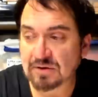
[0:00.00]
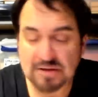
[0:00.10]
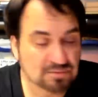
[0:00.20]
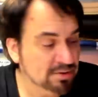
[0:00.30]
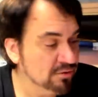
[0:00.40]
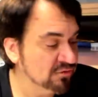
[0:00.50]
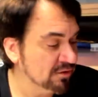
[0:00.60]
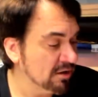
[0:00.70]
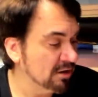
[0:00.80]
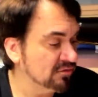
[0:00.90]
And the
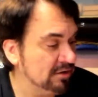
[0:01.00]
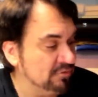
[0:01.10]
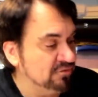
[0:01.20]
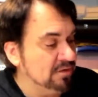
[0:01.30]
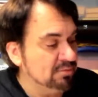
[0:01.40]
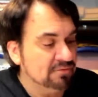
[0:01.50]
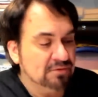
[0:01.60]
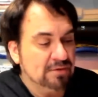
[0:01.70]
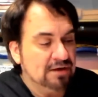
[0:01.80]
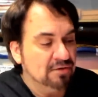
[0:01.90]
postcards, I'll flip over the
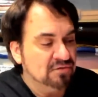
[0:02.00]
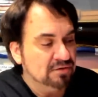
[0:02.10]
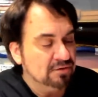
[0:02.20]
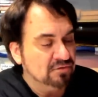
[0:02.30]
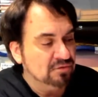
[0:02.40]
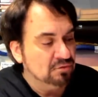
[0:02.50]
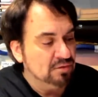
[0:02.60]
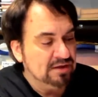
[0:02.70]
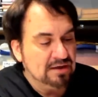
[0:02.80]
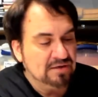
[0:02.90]
records in there too.
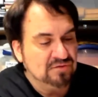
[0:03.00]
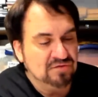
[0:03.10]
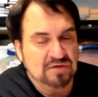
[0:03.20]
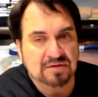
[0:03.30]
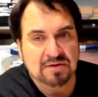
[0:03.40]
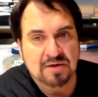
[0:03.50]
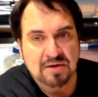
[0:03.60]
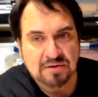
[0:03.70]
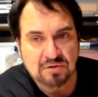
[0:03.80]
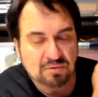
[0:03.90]
Again, as I said,
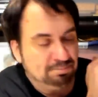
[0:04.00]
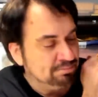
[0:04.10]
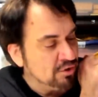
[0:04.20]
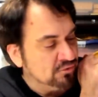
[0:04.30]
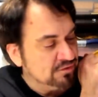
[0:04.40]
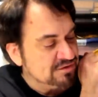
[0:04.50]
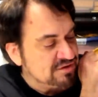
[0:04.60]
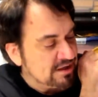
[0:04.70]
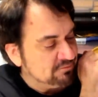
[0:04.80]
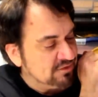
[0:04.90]
your postage
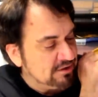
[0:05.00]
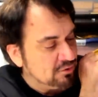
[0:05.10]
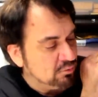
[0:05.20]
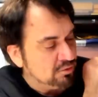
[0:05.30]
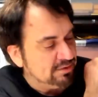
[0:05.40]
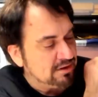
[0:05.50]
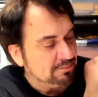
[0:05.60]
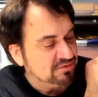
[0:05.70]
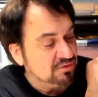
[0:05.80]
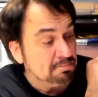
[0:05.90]
stamp video will be
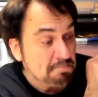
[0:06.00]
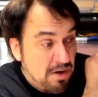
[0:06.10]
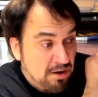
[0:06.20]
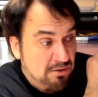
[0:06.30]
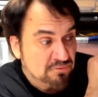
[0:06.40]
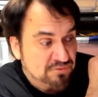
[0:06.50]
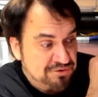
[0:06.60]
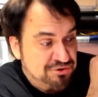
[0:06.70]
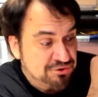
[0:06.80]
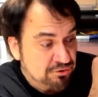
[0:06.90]
up tomorrow for
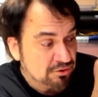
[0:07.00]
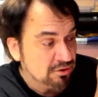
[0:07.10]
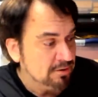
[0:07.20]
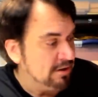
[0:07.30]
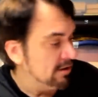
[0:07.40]
sure.